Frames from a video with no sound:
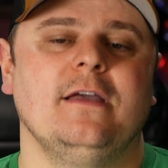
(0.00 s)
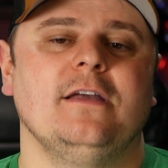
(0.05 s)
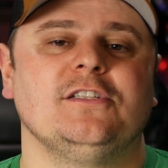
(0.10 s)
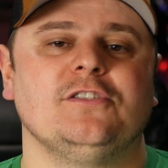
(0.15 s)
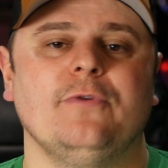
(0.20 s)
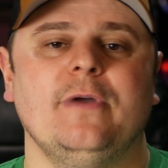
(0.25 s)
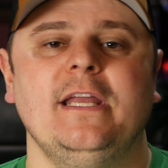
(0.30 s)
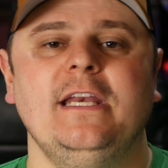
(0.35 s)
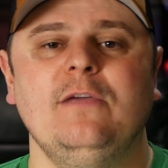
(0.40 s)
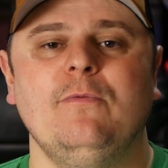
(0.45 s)

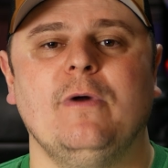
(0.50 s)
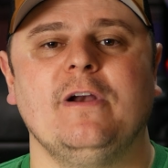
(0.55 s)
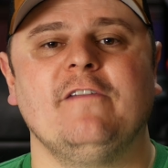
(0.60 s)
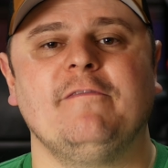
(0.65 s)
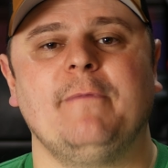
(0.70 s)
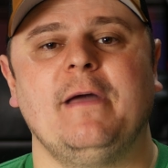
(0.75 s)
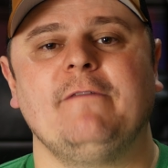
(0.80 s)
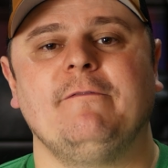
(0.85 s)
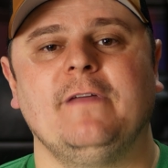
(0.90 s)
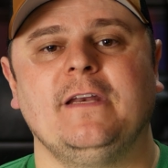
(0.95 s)
So any one of
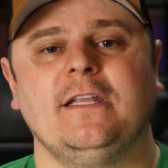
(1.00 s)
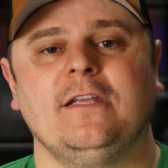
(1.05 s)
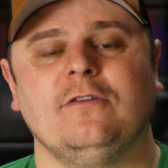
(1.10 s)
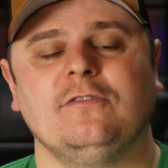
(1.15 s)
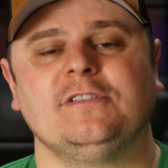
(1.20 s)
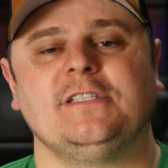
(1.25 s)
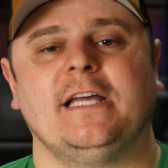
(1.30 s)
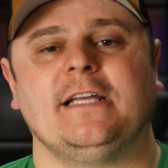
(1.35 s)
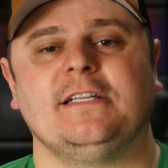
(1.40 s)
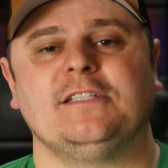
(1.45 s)
my
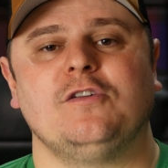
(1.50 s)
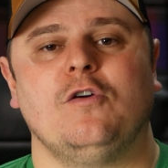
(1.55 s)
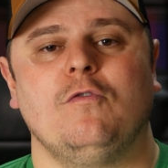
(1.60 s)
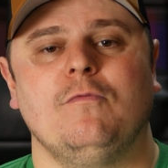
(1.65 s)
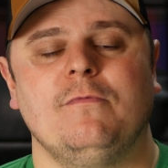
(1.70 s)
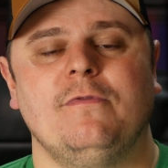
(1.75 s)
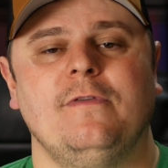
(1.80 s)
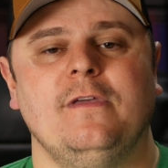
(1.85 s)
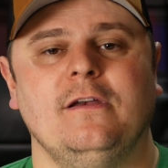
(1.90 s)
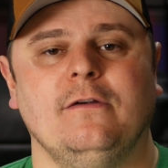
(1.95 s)
videos that is
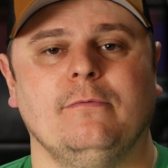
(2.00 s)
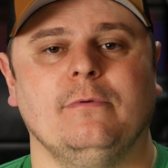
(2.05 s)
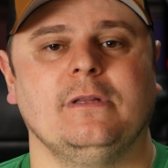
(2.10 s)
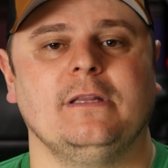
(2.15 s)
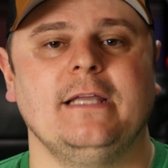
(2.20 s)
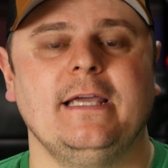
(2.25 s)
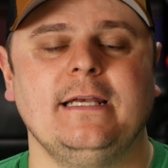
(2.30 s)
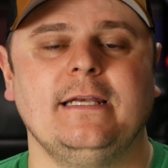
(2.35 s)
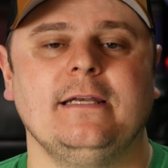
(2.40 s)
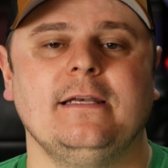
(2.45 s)
home theater
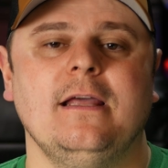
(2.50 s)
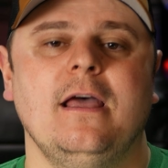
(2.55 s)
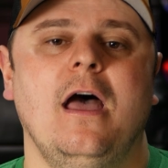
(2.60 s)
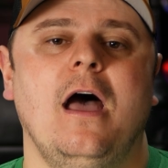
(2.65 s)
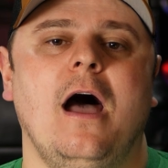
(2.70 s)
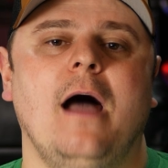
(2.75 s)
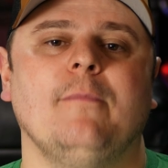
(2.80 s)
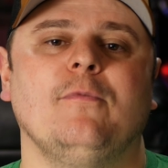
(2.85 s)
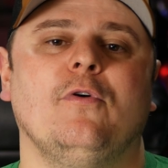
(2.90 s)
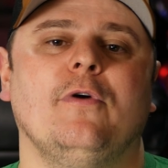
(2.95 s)
related,
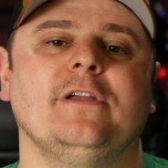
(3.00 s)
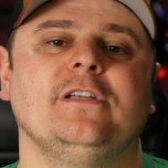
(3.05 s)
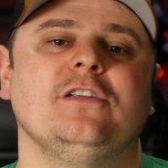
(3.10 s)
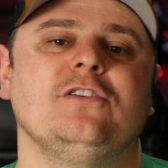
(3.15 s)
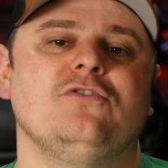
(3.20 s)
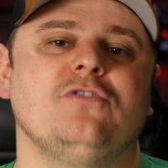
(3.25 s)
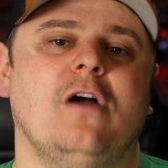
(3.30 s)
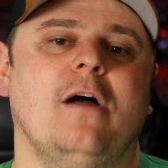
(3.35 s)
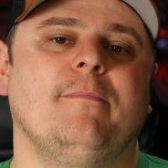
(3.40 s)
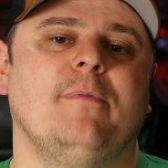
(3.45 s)
I'm going to
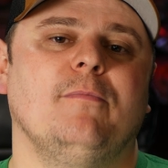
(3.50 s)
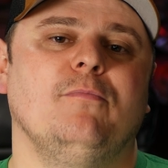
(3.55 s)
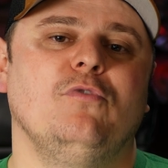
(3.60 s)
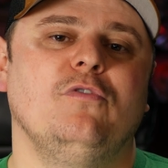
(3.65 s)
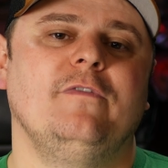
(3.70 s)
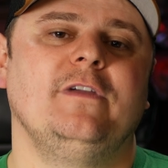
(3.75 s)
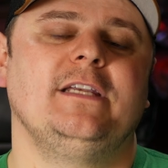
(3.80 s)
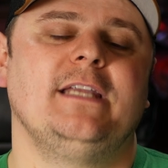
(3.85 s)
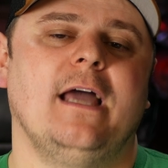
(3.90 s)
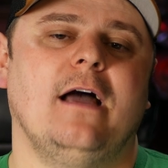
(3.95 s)
drop a
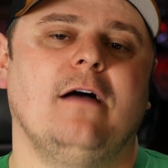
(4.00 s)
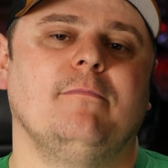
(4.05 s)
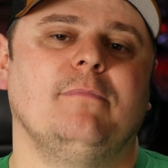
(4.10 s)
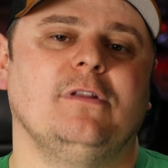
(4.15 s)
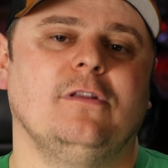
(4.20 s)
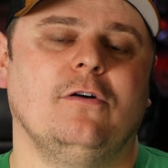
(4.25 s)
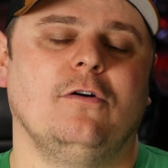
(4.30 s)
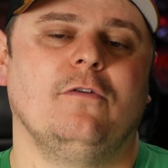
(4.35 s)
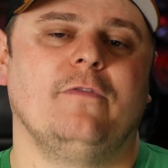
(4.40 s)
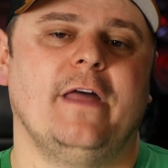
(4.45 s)
movie down
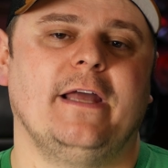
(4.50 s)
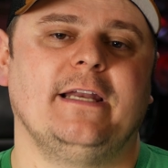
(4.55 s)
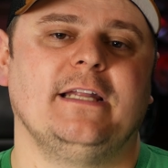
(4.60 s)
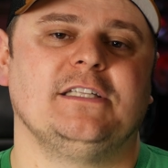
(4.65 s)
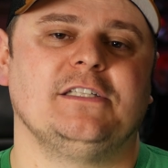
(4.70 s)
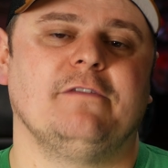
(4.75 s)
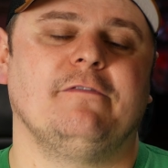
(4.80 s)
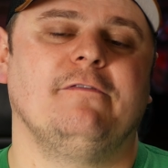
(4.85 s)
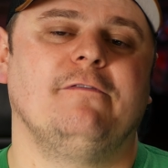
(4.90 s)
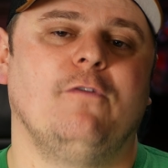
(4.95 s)
below that
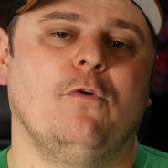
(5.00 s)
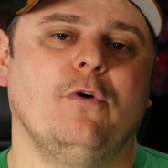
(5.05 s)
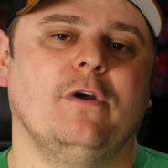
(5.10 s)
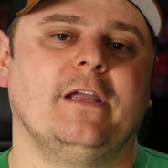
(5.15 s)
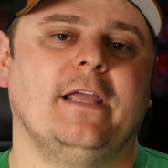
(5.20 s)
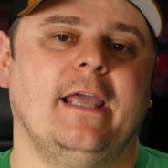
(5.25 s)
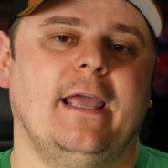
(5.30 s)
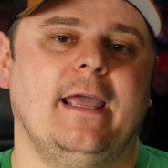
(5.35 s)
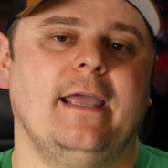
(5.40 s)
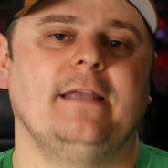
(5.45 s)
is a
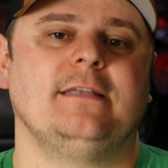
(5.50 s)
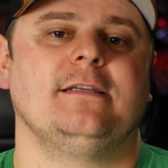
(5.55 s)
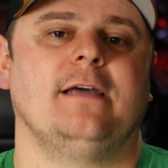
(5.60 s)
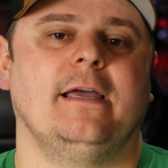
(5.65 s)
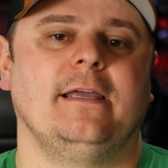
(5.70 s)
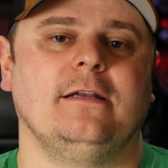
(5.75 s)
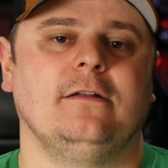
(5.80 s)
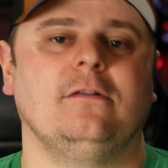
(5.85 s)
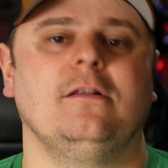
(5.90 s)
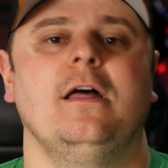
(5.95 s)
4K
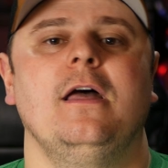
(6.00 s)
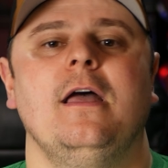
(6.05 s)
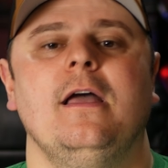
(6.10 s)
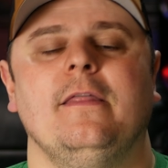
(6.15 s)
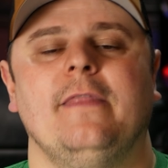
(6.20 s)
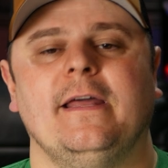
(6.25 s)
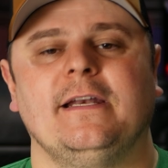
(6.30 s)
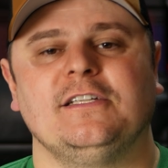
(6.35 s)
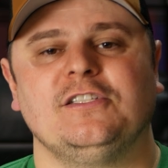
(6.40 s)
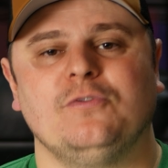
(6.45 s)
title
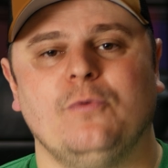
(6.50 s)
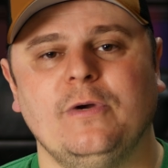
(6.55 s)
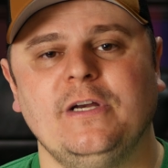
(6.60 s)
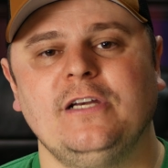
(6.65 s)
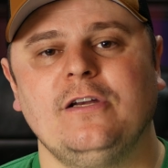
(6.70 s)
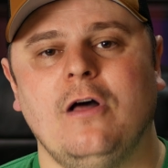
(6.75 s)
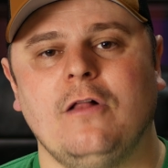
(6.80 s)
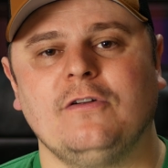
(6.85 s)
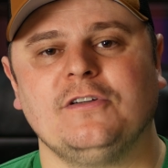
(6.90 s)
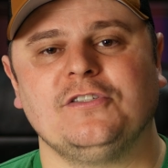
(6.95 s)
that is
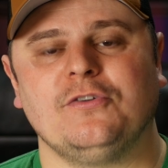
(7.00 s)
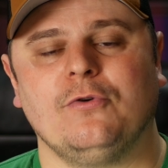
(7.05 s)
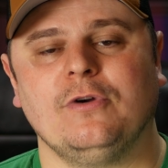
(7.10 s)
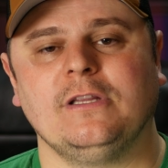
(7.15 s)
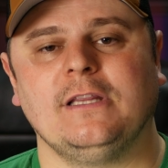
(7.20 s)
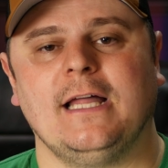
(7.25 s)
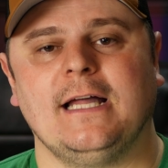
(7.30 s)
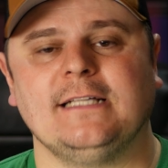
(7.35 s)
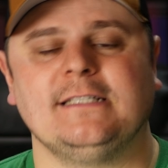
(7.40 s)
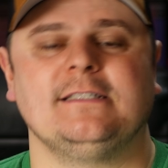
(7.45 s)
$20 or
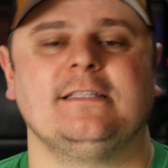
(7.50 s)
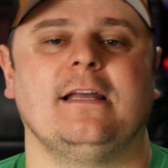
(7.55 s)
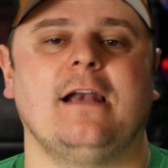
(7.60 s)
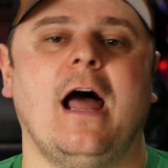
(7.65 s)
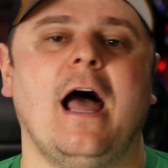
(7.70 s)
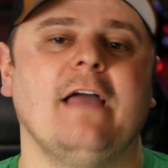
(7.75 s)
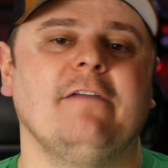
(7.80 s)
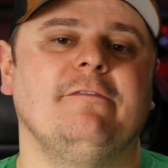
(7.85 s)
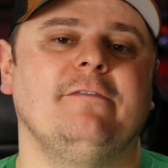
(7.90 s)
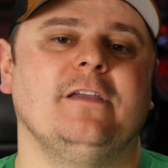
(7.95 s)
less that
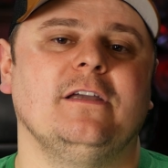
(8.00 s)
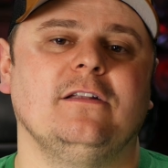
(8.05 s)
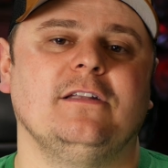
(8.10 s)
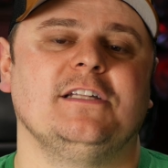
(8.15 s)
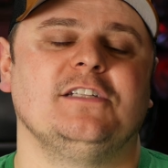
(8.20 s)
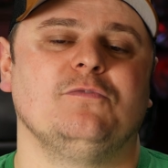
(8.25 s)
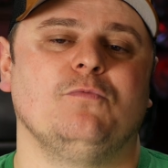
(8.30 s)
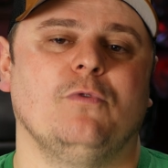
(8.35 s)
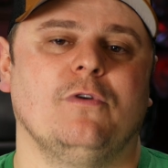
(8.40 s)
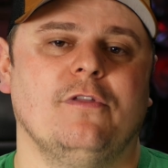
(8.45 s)
I feel
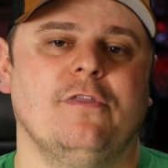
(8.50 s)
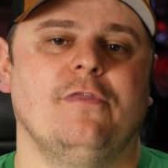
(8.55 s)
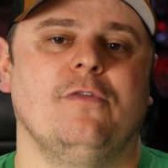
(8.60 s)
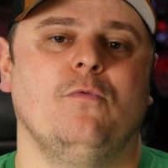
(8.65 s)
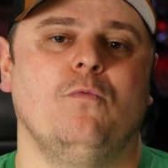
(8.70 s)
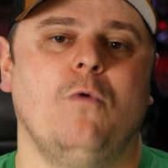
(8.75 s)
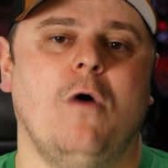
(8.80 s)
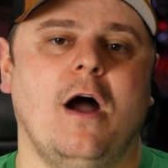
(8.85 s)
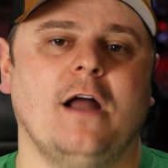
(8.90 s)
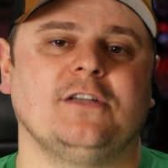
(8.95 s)
is worth the
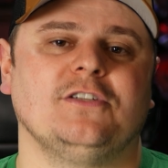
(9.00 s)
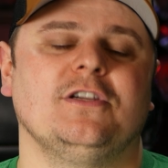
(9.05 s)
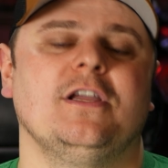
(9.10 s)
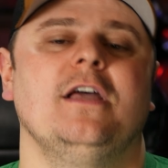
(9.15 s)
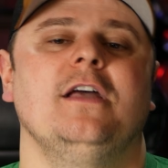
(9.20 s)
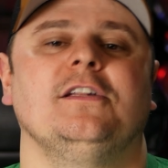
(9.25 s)
watch.